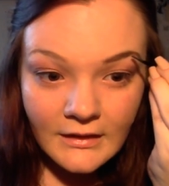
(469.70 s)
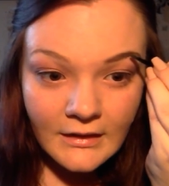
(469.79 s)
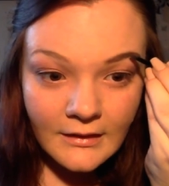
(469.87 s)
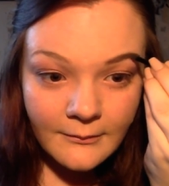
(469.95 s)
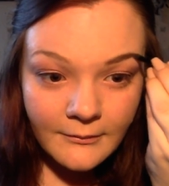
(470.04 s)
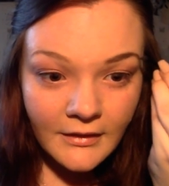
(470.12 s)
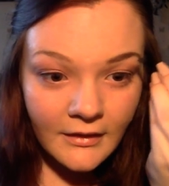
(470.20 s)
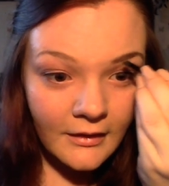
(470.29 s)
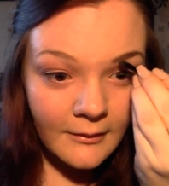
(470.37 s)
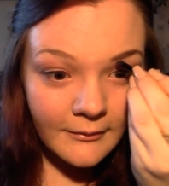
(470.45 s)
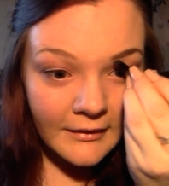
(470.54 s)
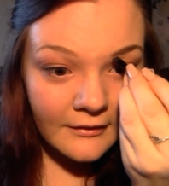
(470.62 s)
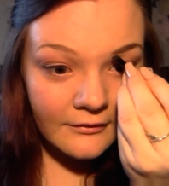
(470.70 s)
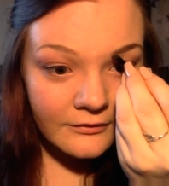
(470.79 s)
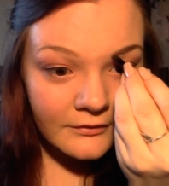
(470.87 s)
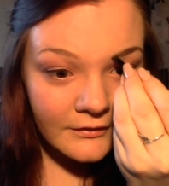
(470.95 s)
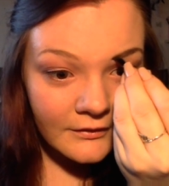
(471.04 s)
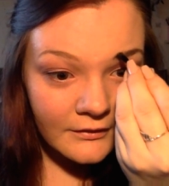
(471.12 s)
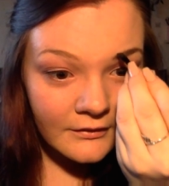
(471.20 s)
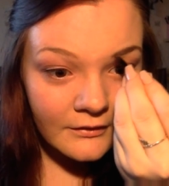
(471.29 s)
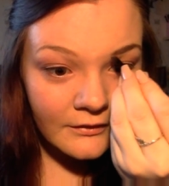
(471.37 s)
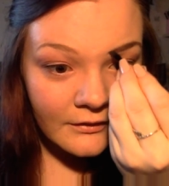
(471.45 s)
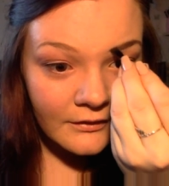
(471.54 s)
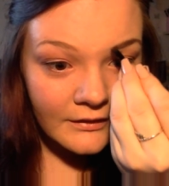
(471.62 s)
And my eyebrows
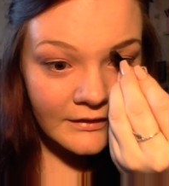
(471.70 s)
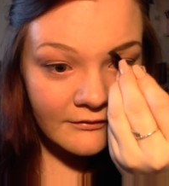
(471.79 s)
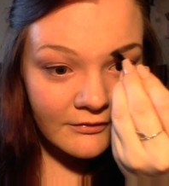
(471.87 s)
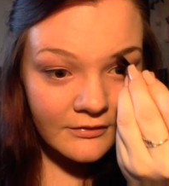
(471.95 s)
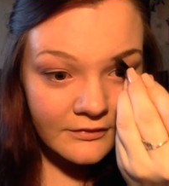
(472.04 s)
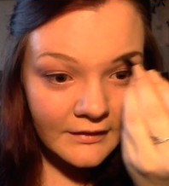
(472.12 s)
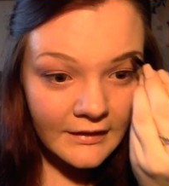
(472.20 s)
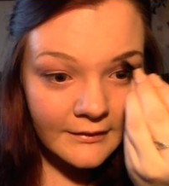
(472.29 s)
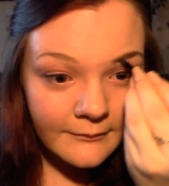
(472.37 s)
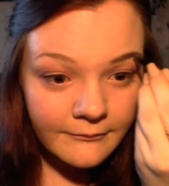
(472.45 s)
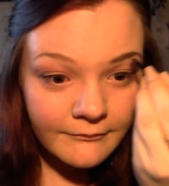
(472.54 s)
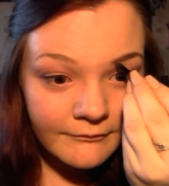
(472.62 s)
are never the same,